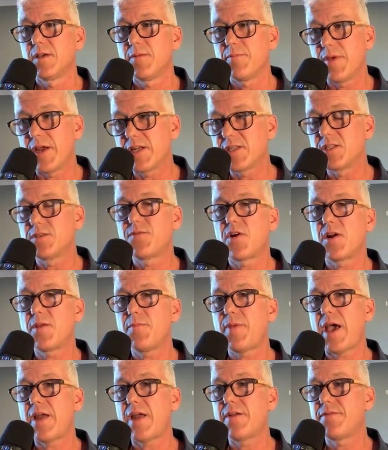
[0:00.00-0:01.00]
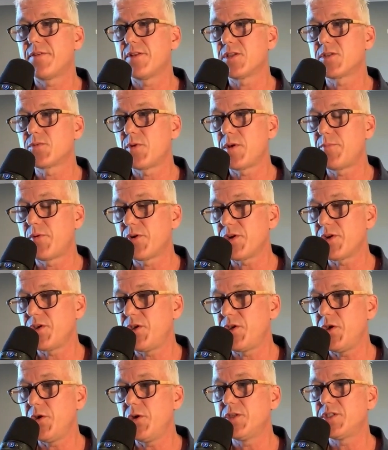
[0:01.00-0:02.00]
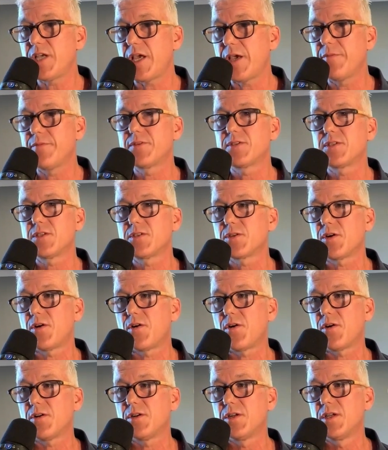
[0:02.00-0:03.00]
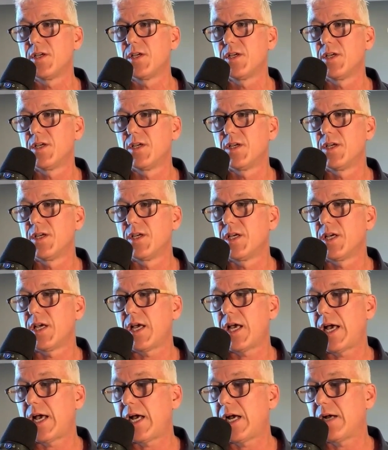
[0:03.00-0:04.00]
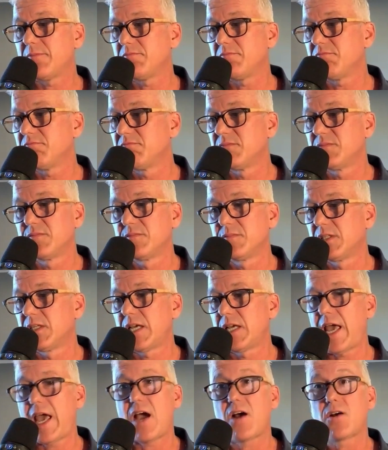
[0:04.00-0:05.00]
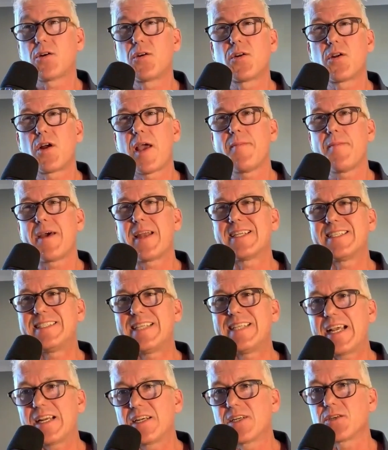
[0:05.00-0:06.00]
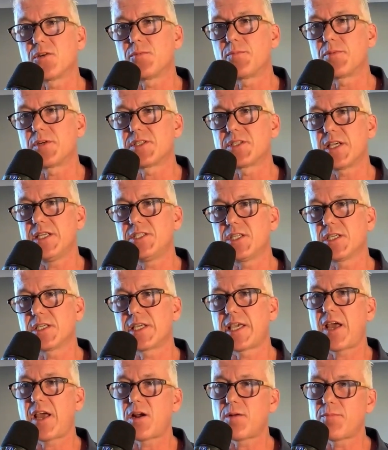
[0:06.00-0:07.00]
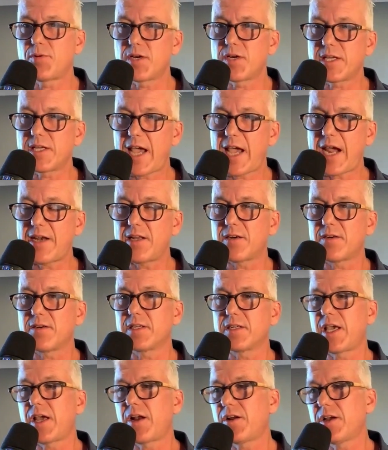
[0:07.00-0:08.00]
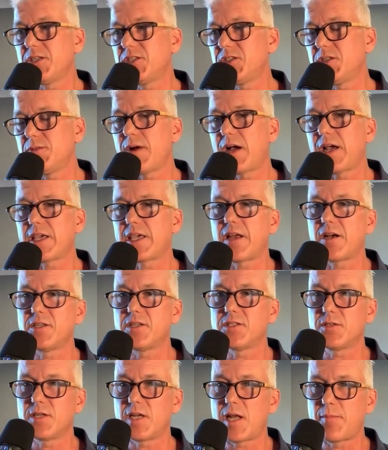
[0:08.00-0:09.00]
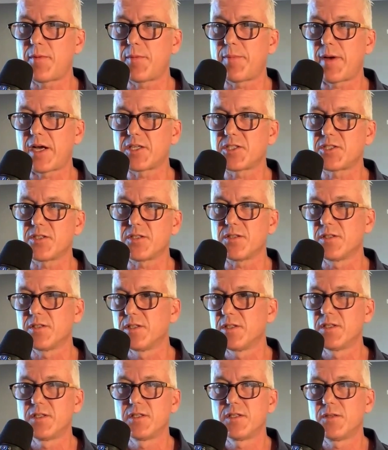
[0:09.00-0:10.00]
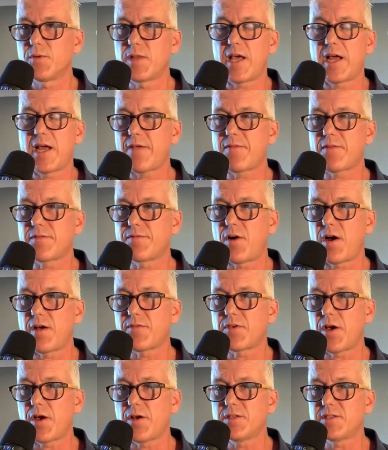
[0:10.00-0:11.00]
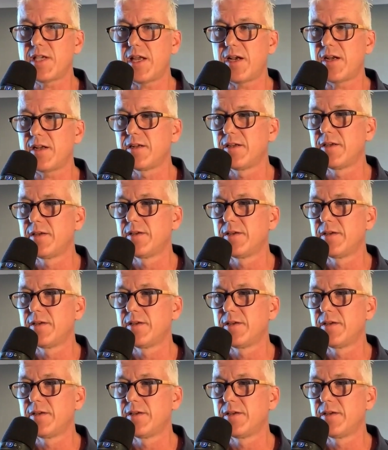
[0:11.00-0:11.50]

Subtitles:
Medicine's very bad for this. We put huge emphasis on how good I am at a technical procedure. Can I put a cannula in? Can I intubate? Can I do a lumbar puncture without having 5 goes at it?